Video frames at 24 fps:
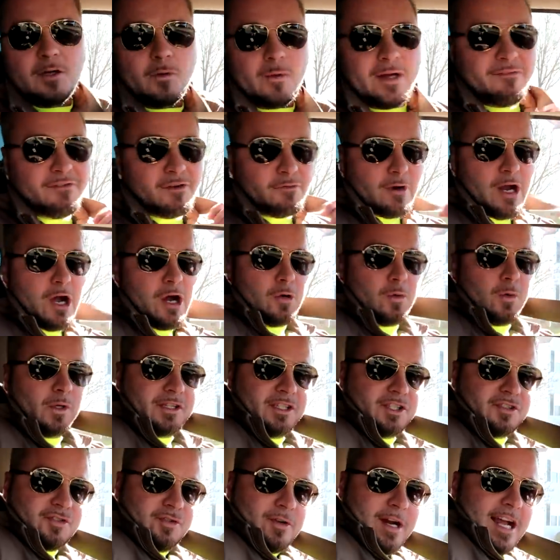We haven't rode
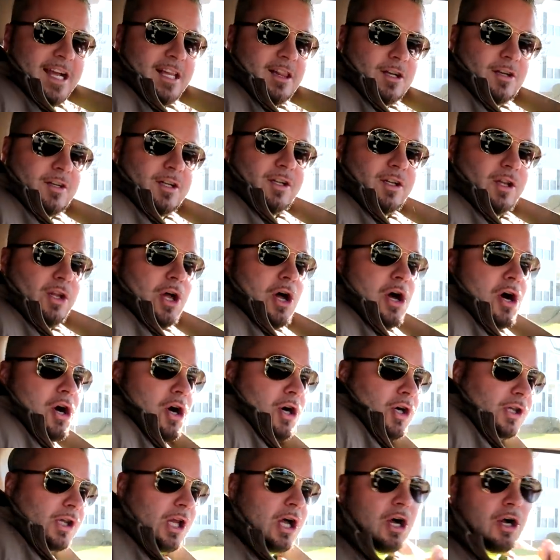with the trailer in a
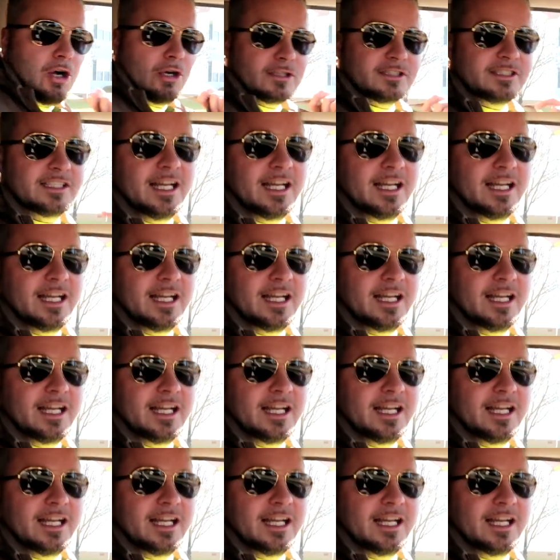long, long